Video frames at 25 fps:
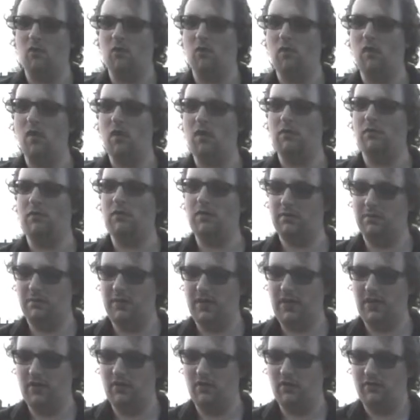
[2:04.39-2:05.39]
What
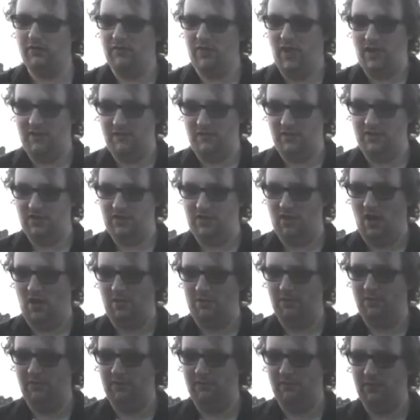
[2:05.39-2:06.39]
would be your favourite
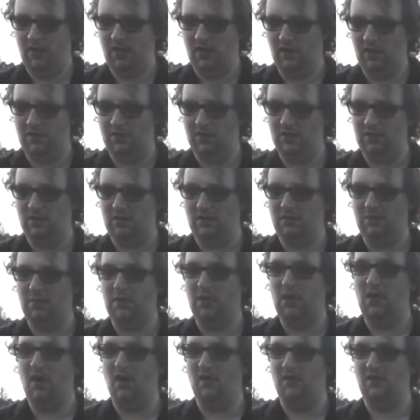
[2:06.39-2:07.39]
type of plants to
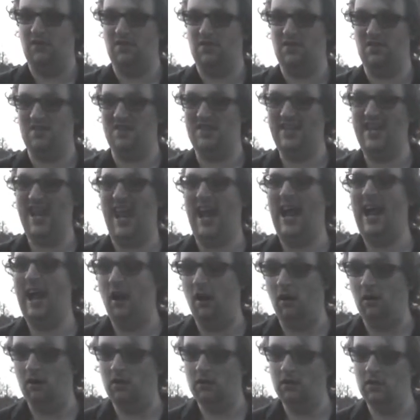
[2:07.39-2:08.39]
plant
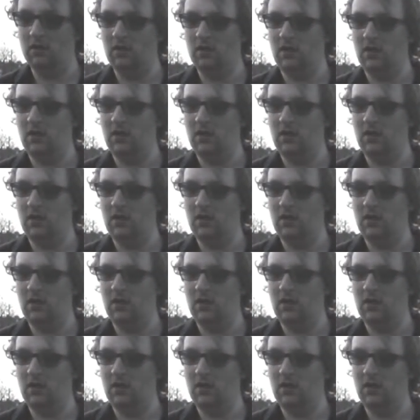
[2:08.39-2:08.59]
now?